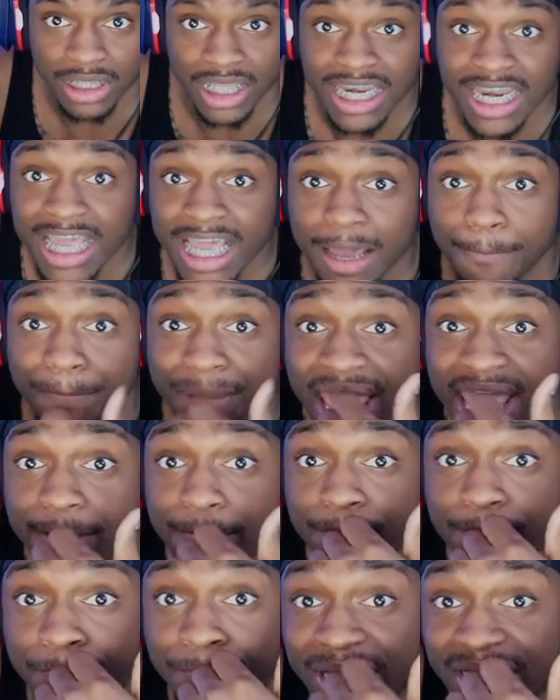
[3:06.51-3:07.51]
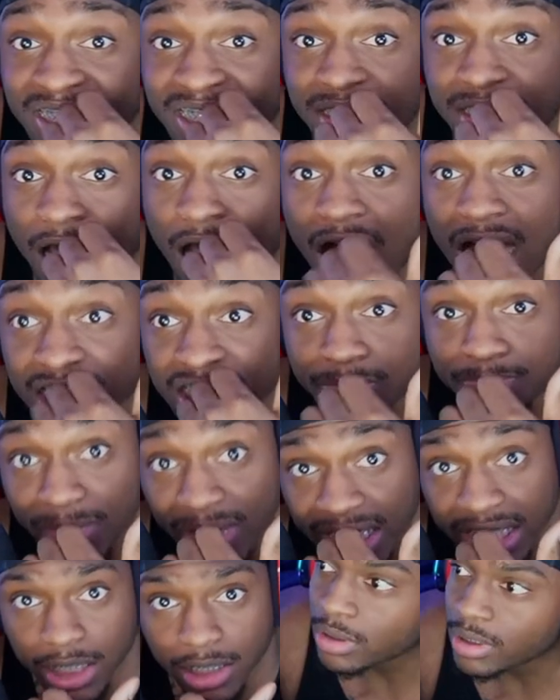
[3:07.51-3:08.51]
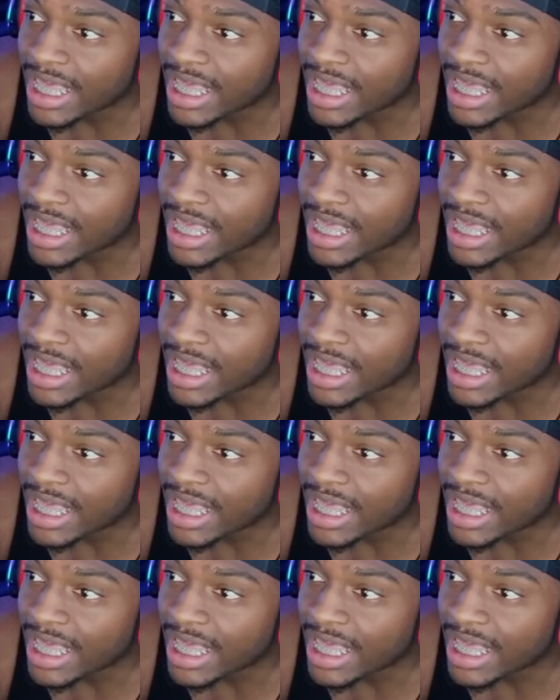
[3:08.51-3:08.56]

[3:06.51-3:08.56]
The nigga paid bitches hush money.